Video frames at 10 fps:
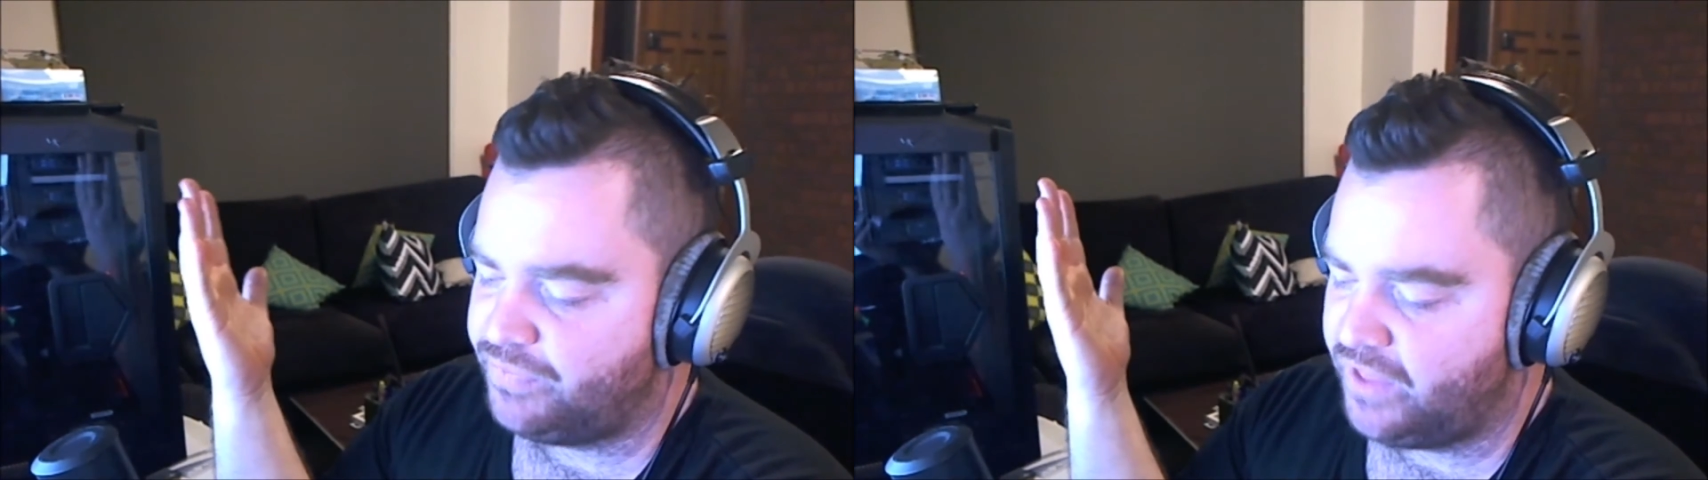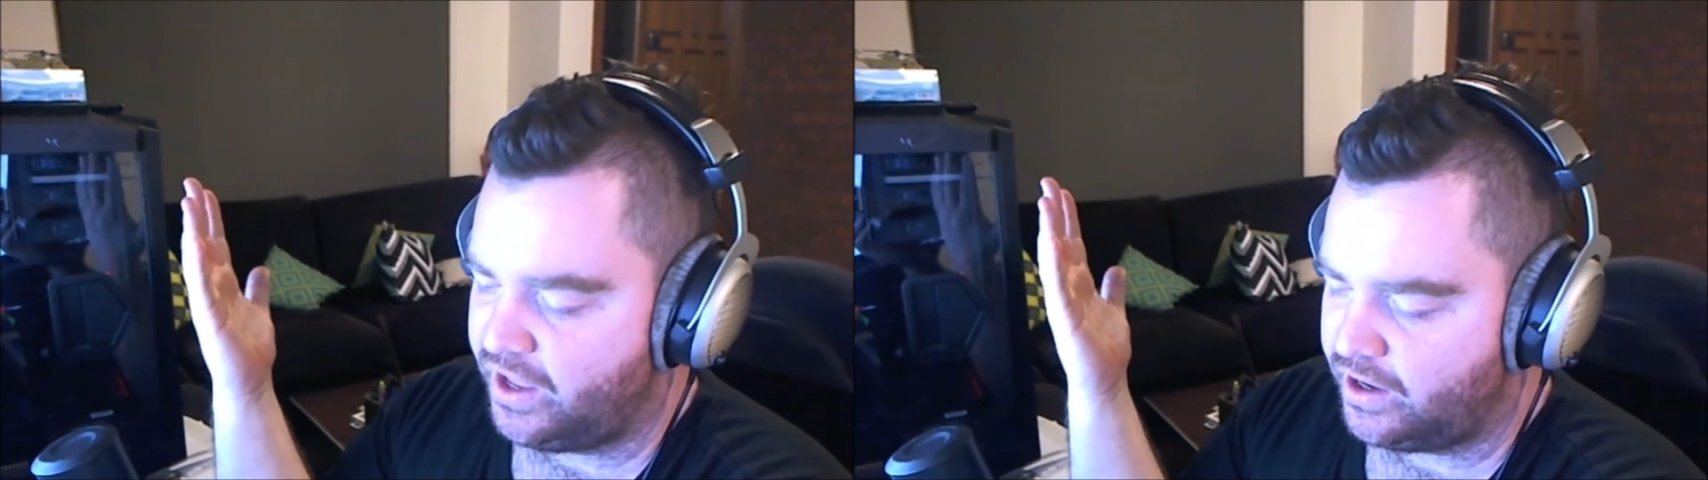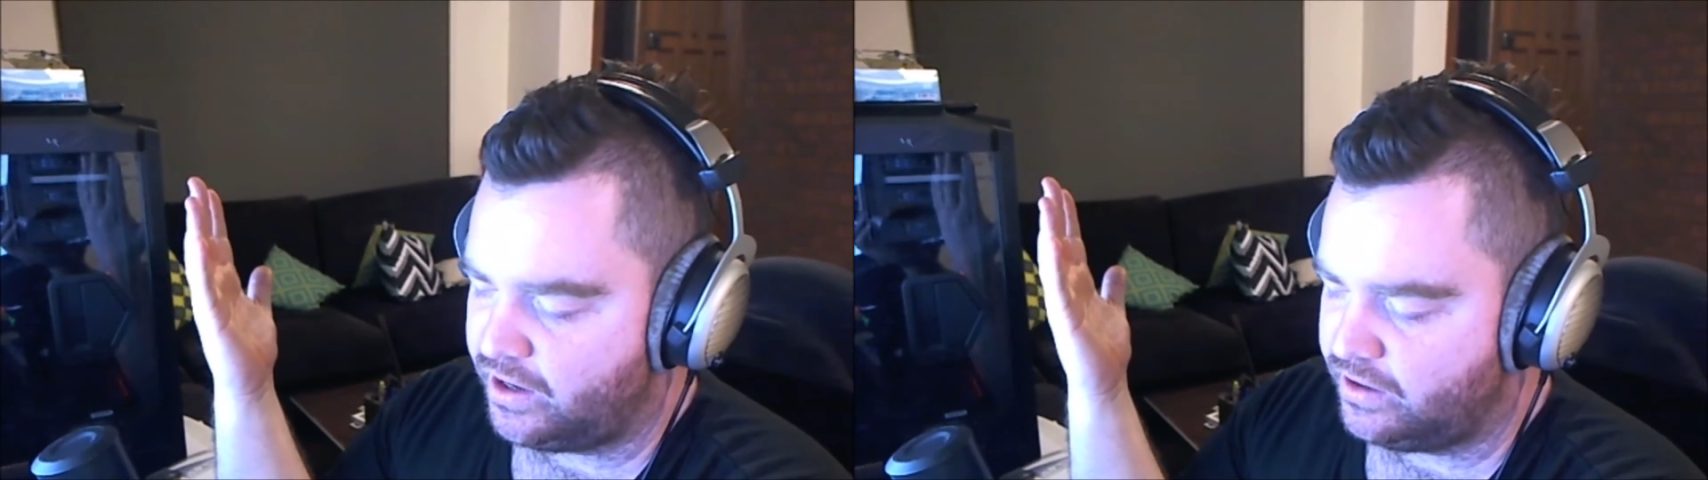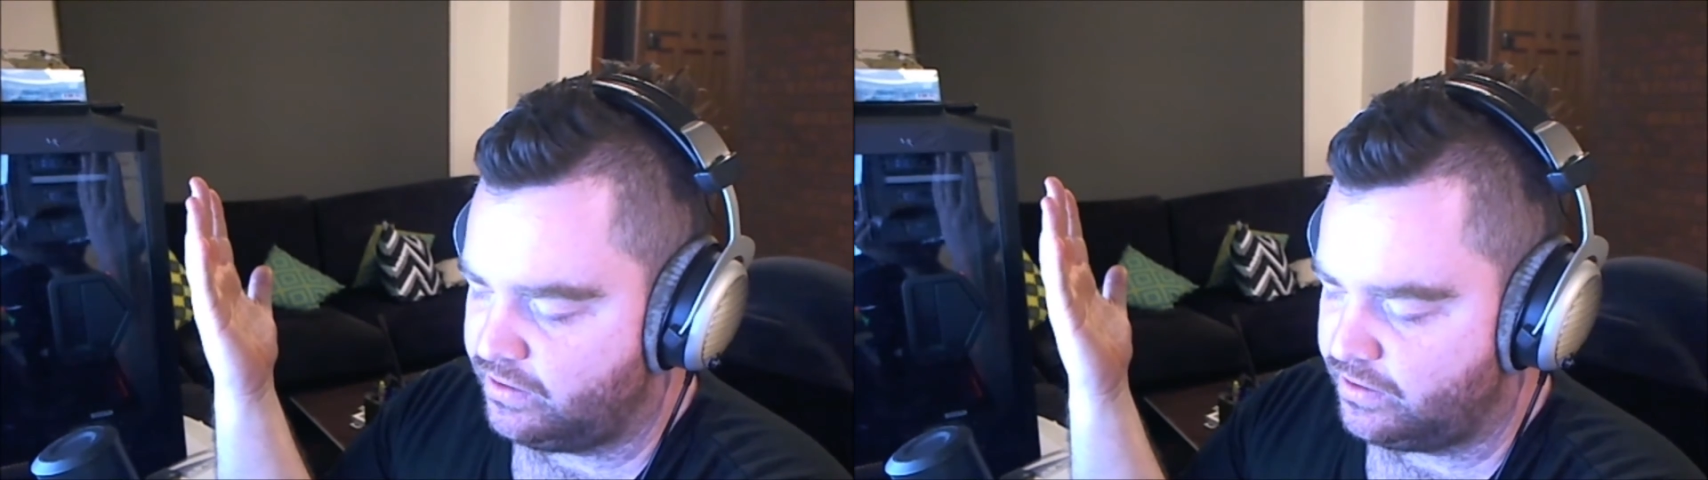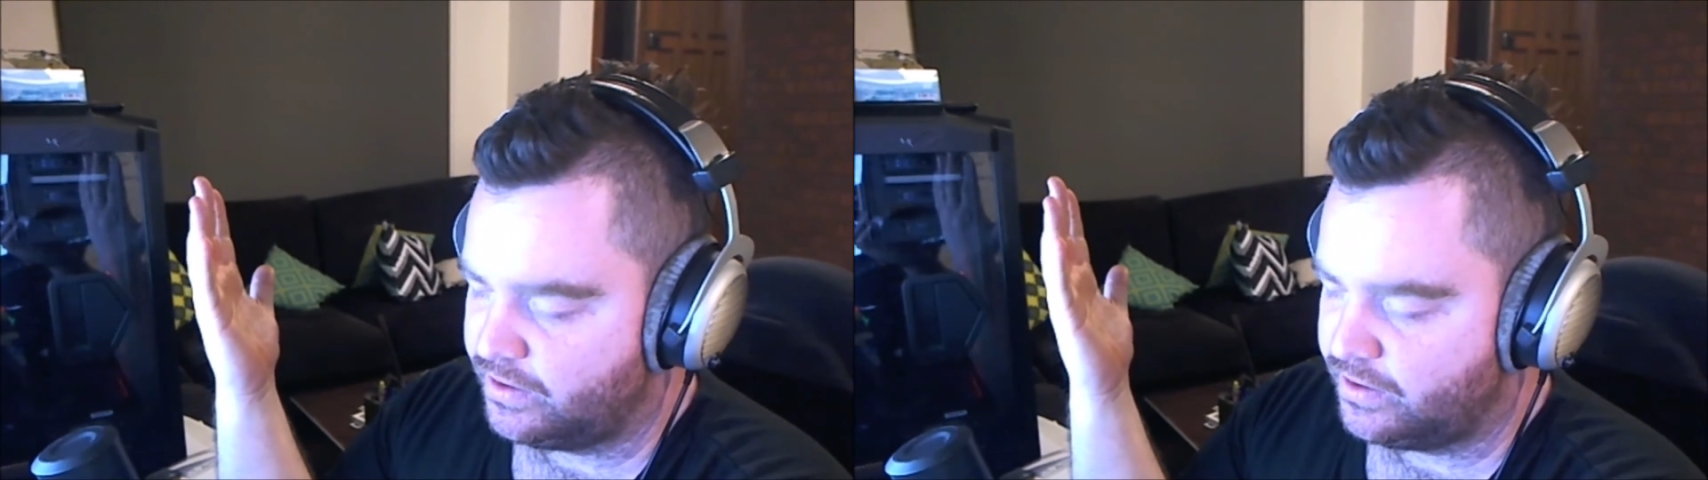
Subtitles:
And